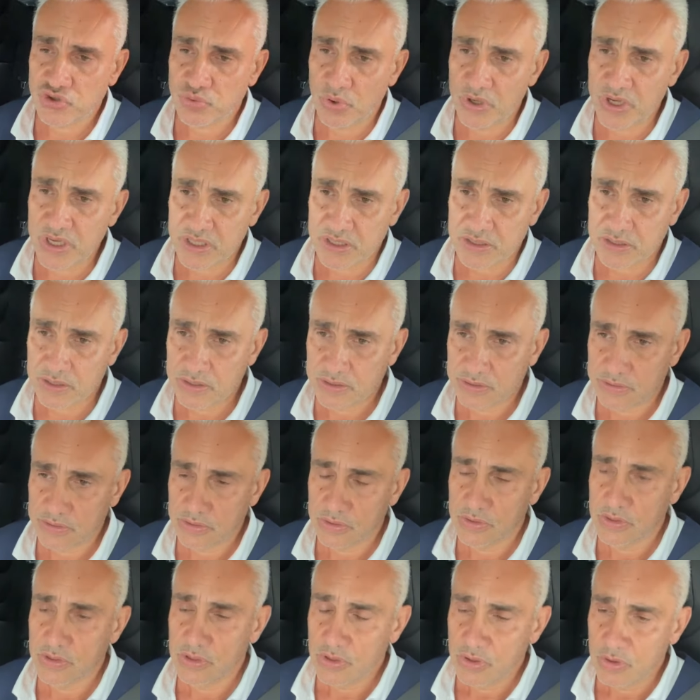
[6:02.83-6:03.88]
this week.
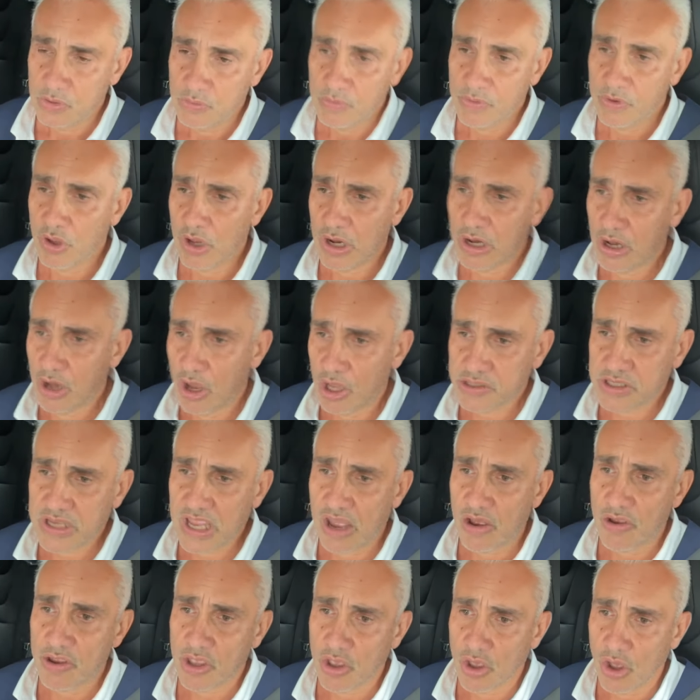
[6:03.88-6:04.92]
Got a lot
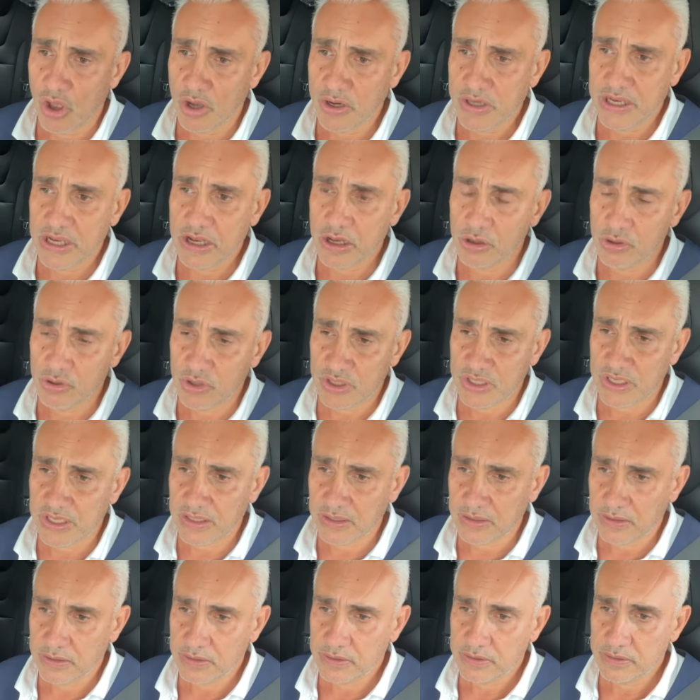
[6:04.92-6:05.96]
going on,
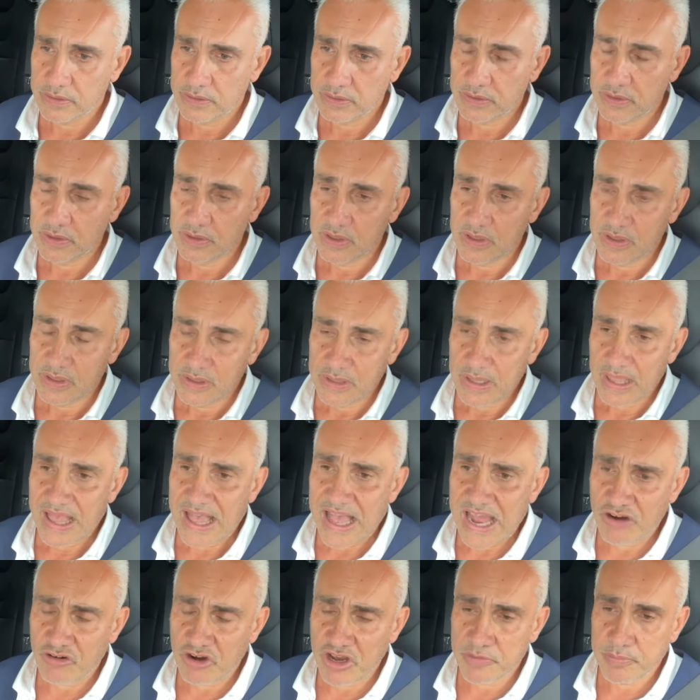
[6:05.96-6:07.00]
including
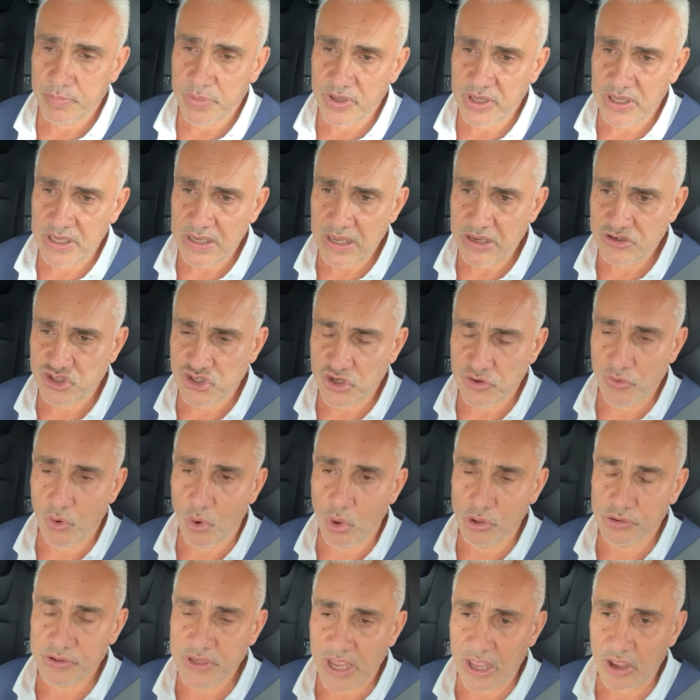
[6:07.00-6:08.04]
REB. As you
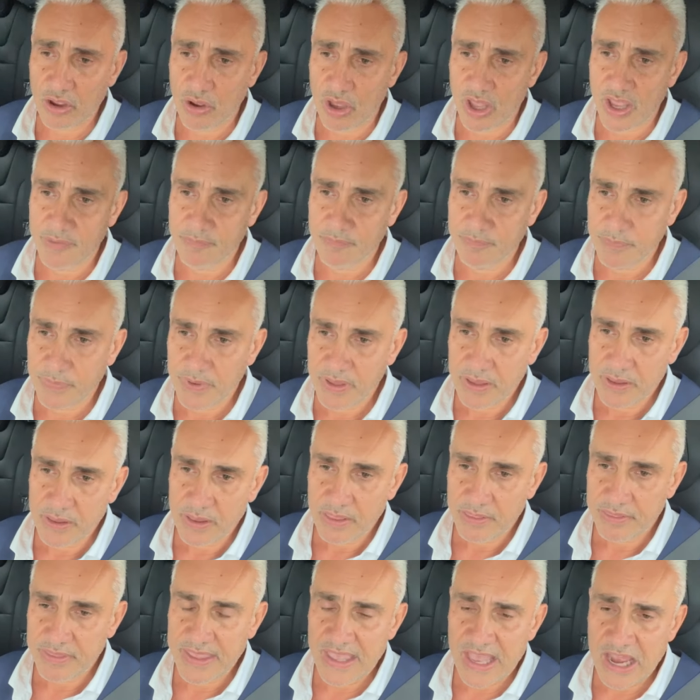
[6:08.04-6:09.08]
all know, I'm
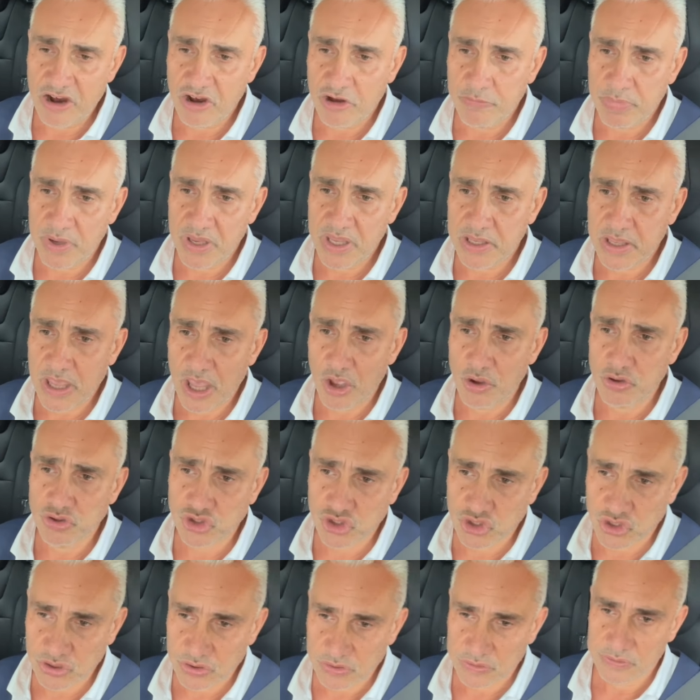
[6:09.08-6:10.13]
the REB
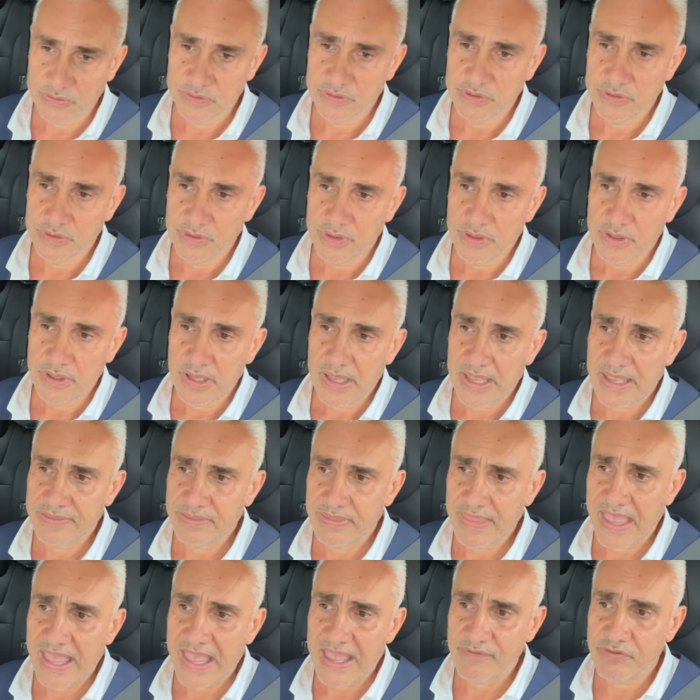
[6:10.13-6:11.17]
coach,
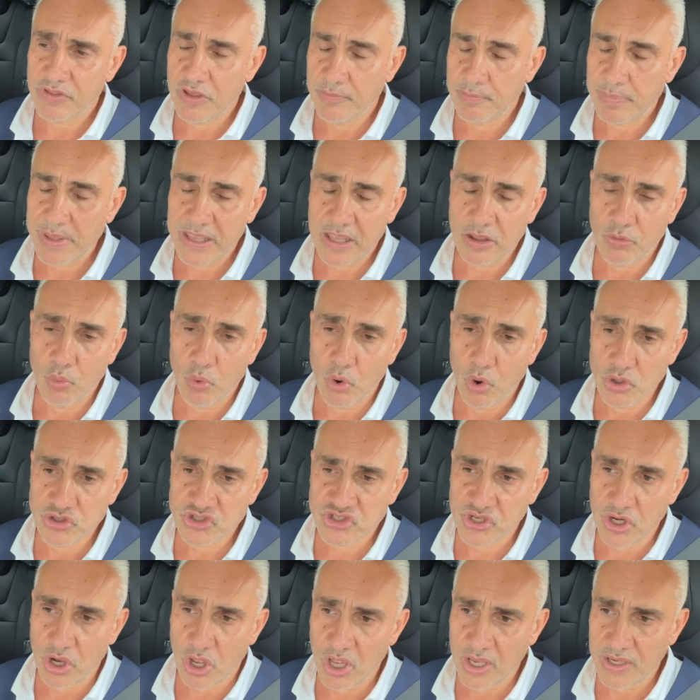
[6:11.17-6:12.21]
and they have their big
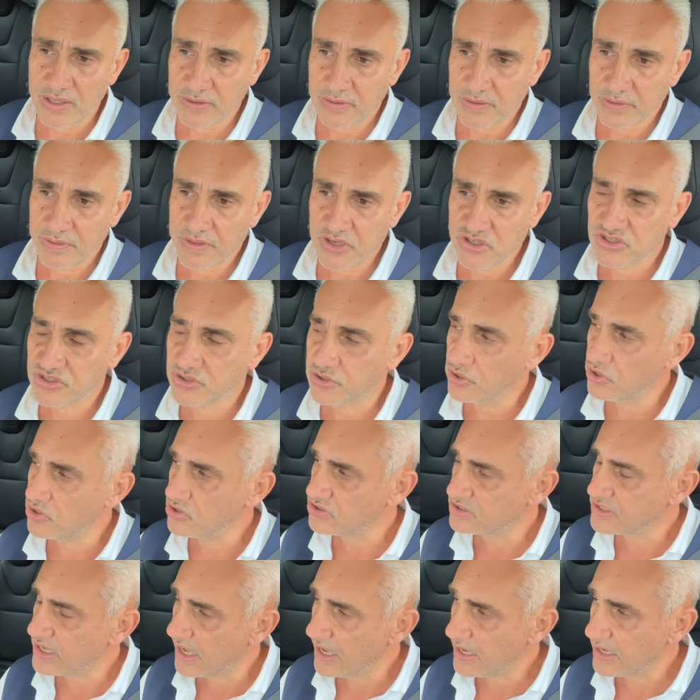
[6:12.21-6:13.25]
awards night this
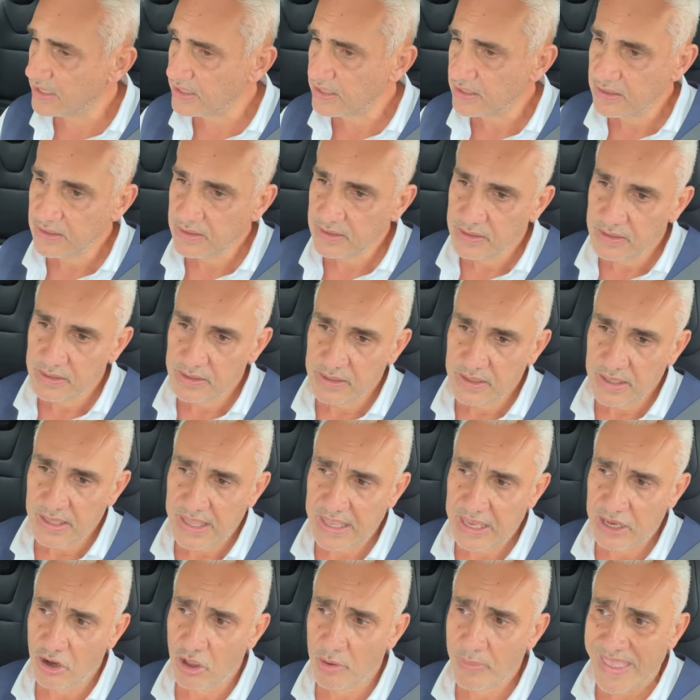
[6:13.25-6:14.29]
Thursday,
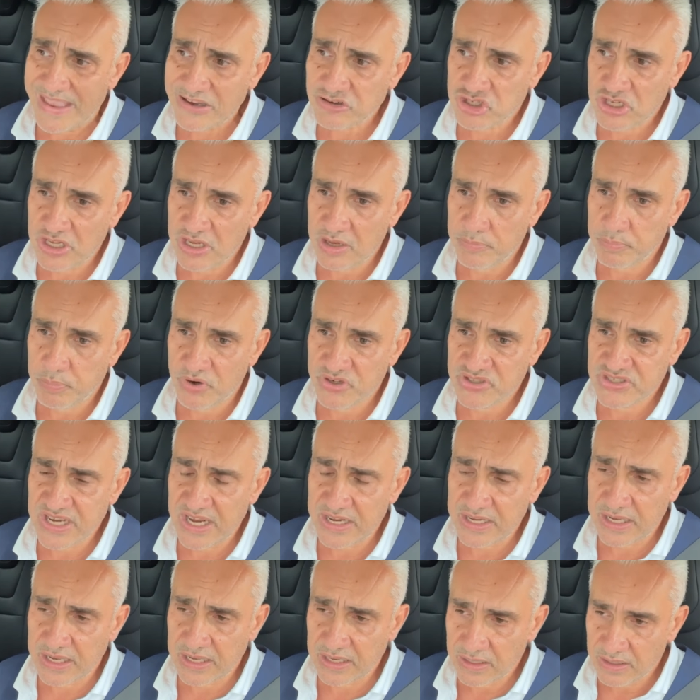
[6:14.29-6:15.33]
and I'm actually
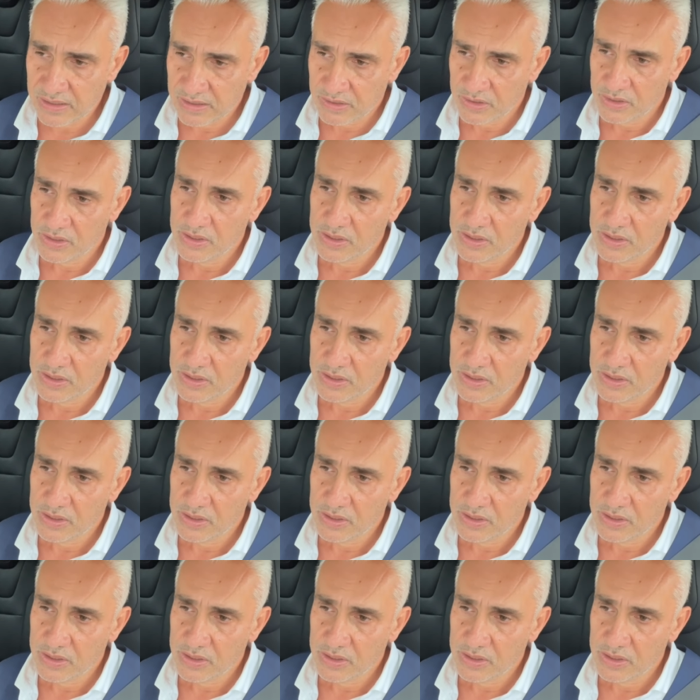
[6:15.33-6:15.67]
presenting